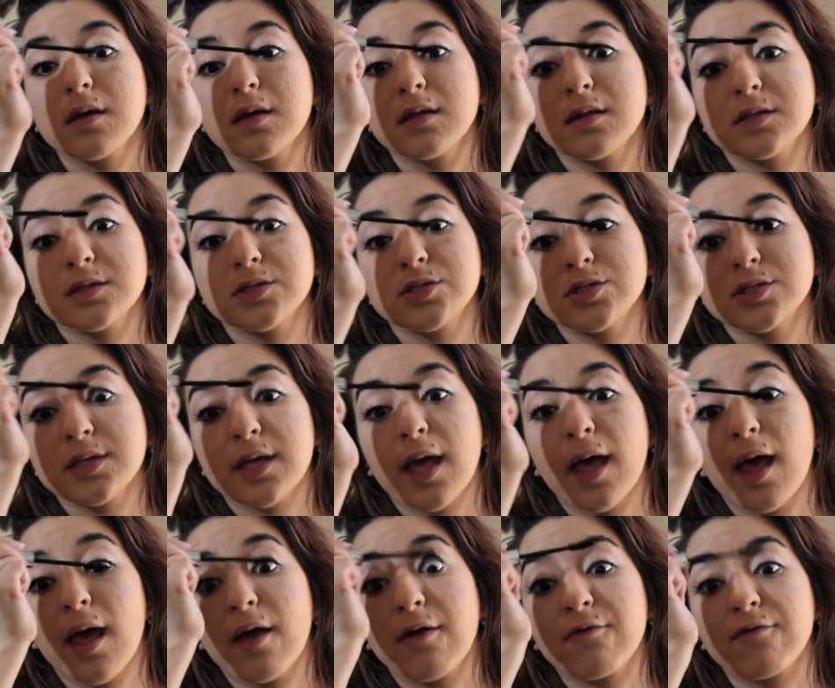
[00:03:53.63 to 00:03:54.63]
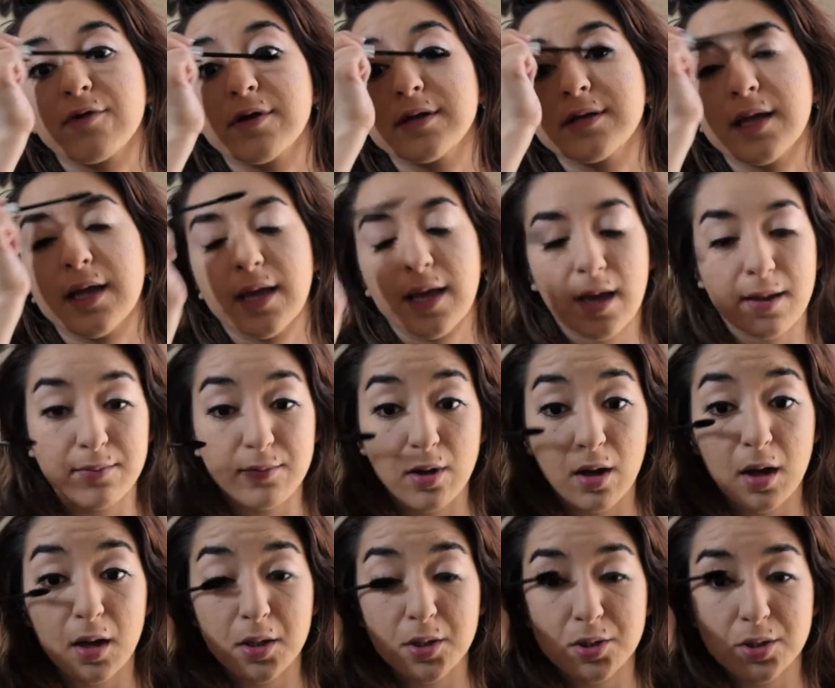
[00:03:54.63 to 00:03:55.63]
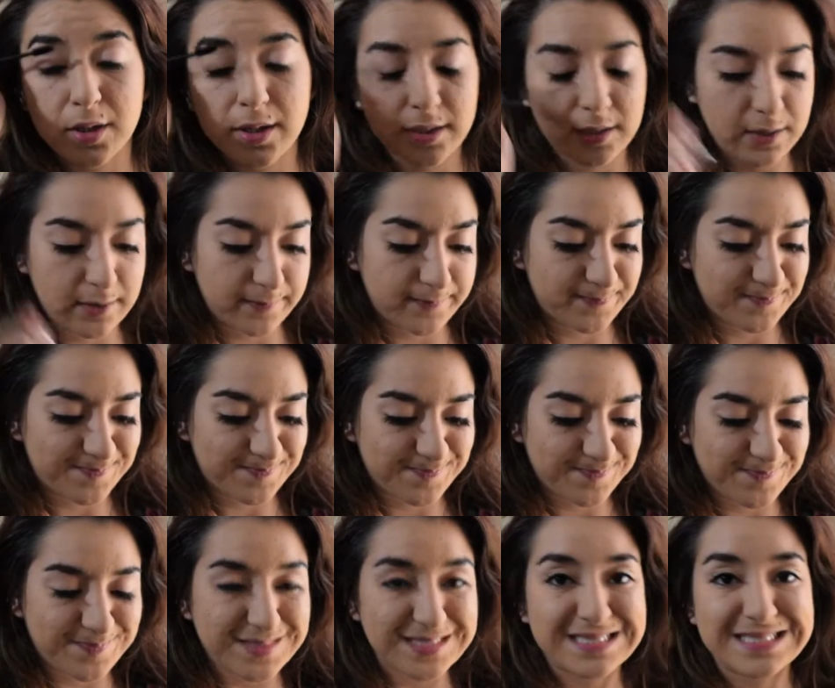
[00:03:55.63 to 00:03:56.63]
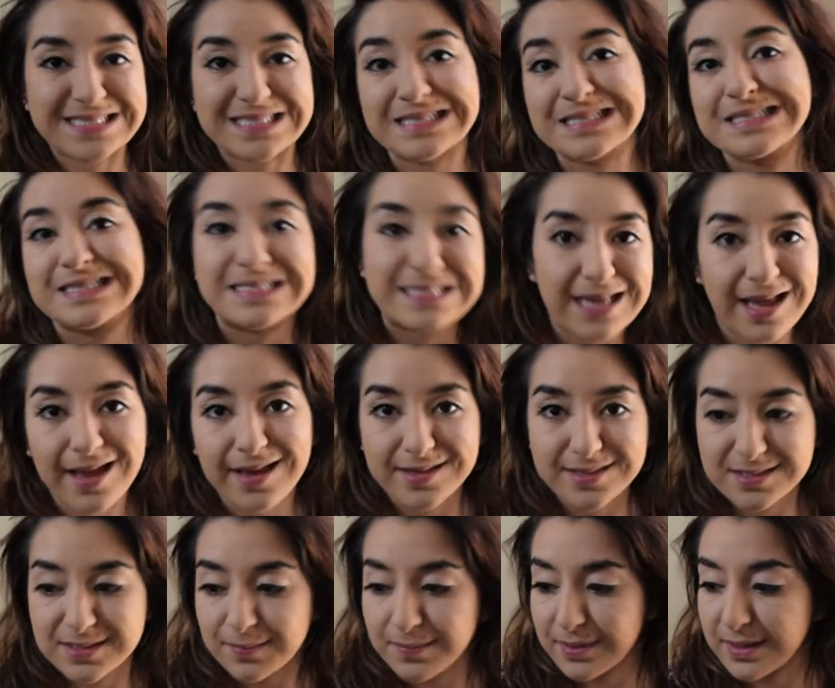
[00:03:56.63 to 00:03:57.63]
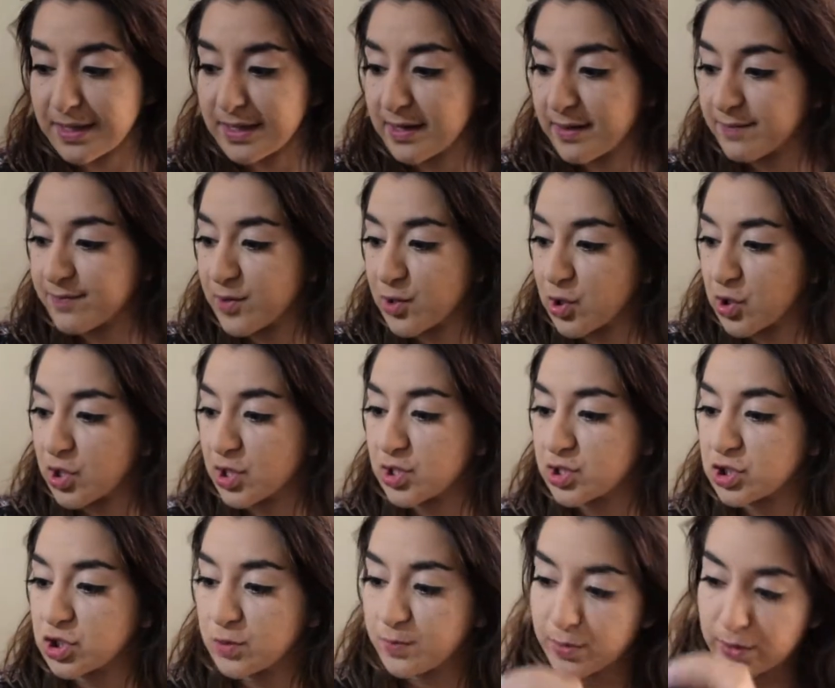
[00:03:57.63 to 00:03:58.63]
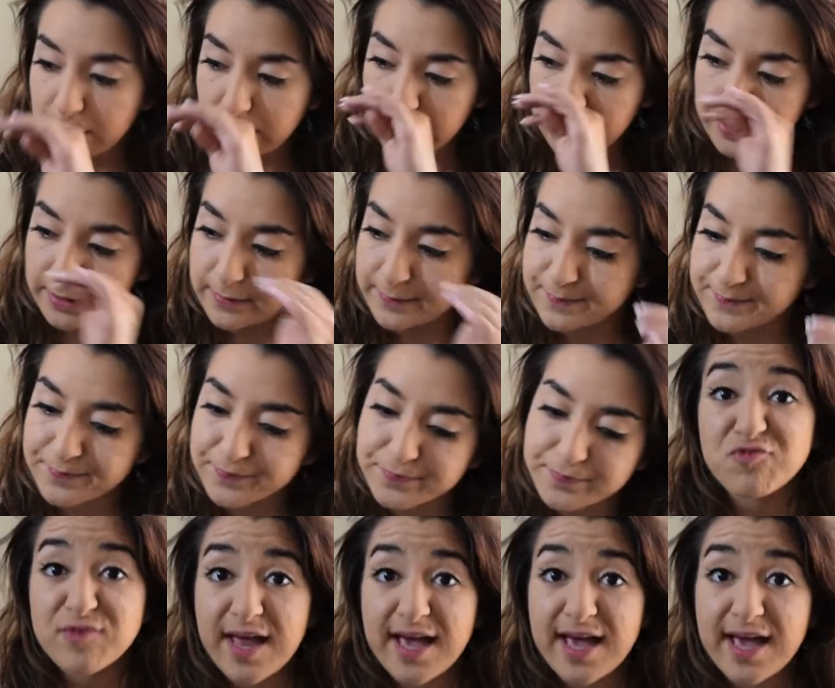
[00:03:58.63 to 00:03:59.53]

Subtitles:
This is just every day. I'm not trying to snag somebody. I look super good.